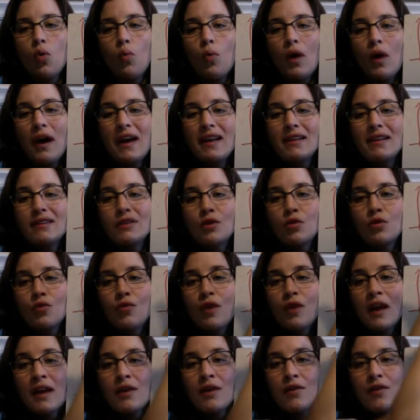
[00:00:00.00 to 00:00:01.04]
Y is
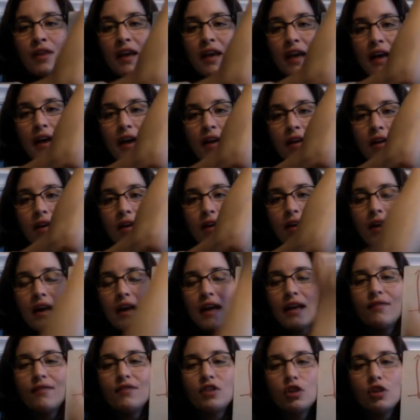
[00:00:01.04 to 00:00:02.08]
greater than
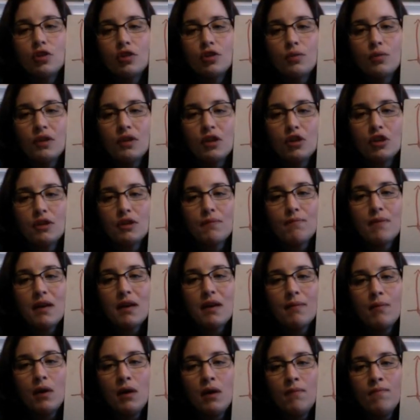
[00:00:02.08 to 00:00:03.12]
-2. So when there's a
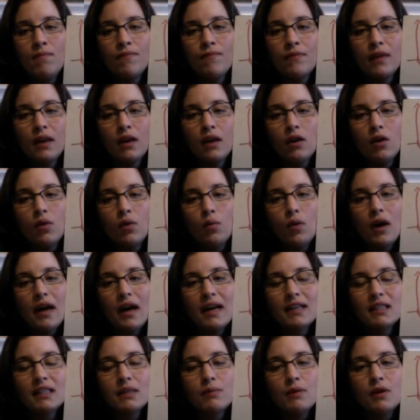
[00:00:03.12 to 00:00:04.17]
minimum, y
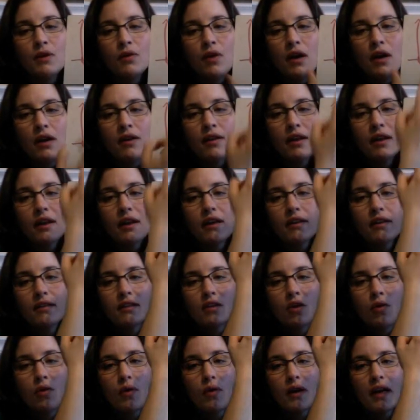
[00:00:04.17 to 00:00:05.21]
has to be greater than because
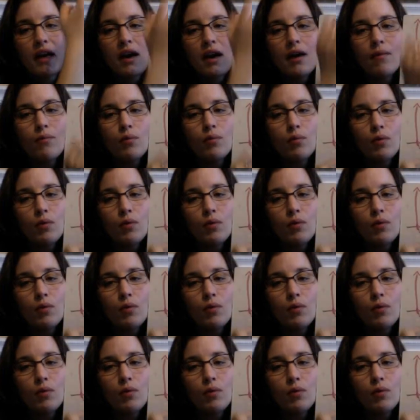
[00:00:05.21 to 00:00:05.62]
it's going up.